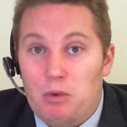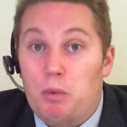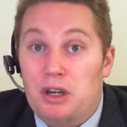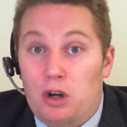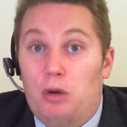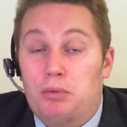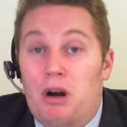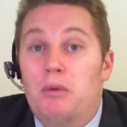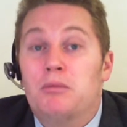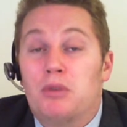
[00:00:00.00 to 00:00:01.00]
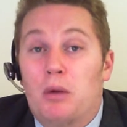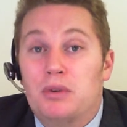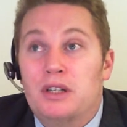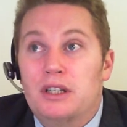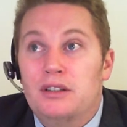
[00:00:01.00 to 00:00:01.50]
what we call problem
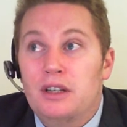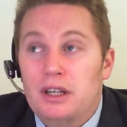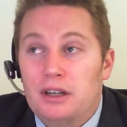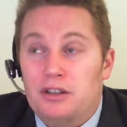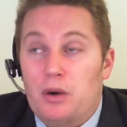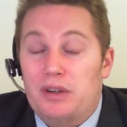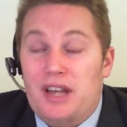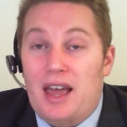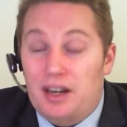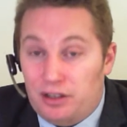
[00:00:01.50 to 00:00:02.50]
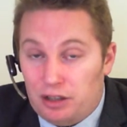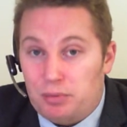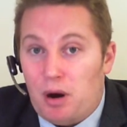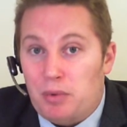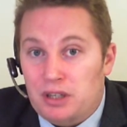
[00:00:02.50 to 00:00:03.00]
properties. So a
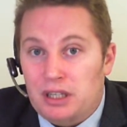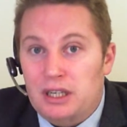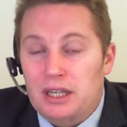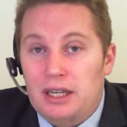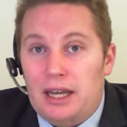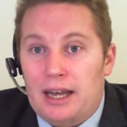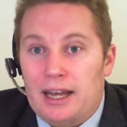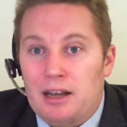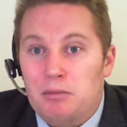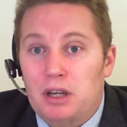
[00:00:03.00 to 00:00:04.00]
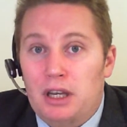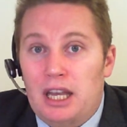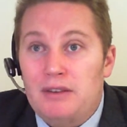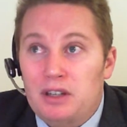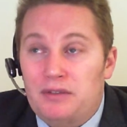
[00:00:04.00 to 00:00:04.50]
tenanted property,
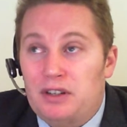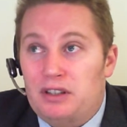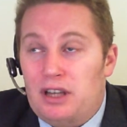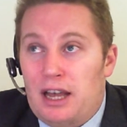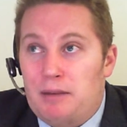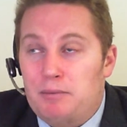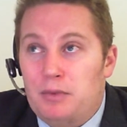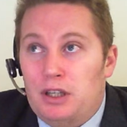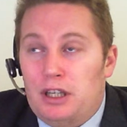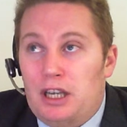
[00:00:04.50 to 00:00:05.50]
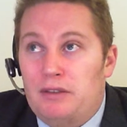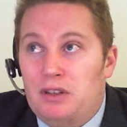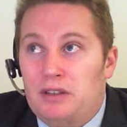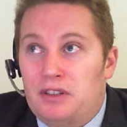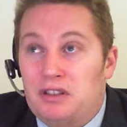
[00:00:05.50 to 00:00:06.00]
even if
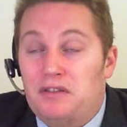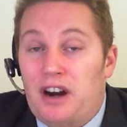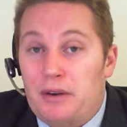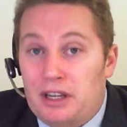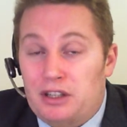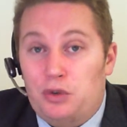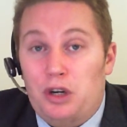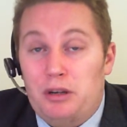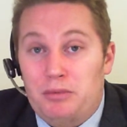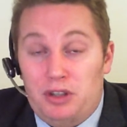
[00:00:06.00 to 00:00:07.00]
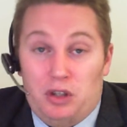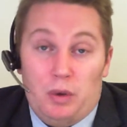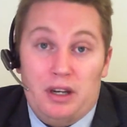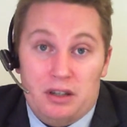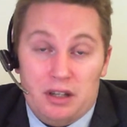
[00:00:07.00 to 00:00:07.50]
it's a very extreme
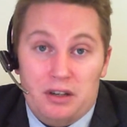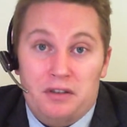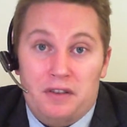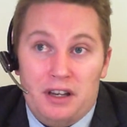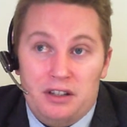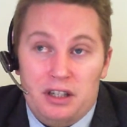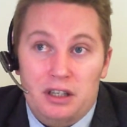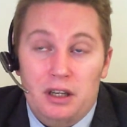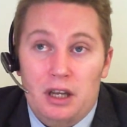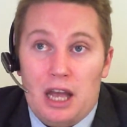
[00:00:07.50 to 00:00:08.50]
situation that you're facing,